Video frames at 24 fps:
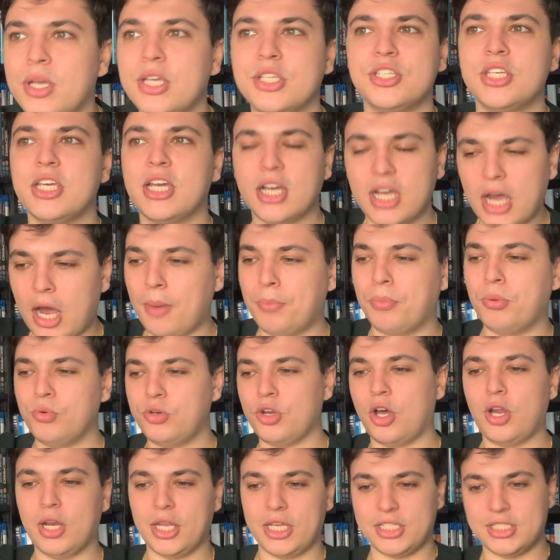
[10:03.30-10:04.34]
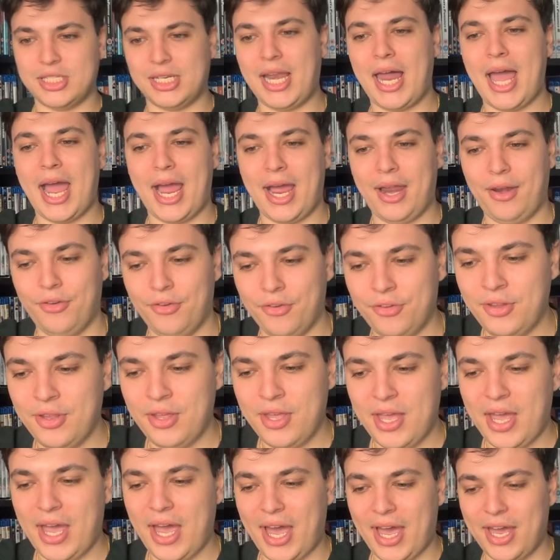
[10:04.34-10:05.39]
get to see a couple Daleks land
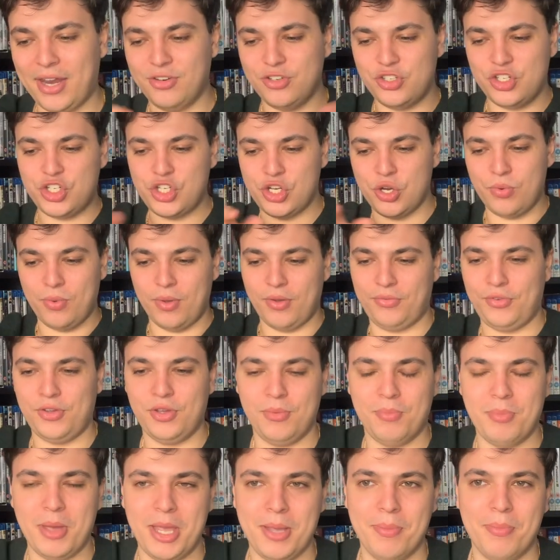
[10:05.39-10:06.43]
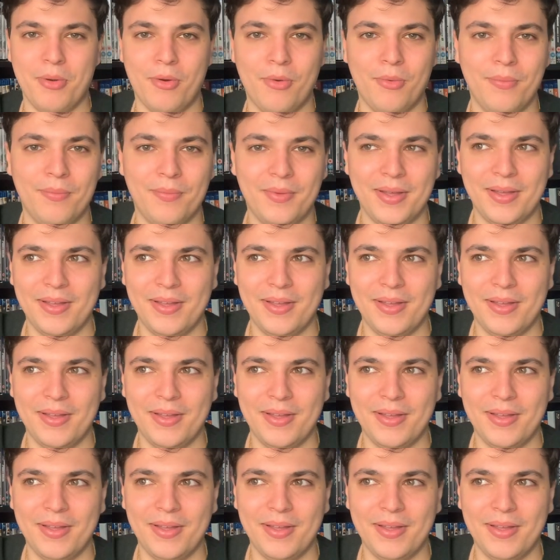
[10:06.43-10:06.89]
and shoot a few people.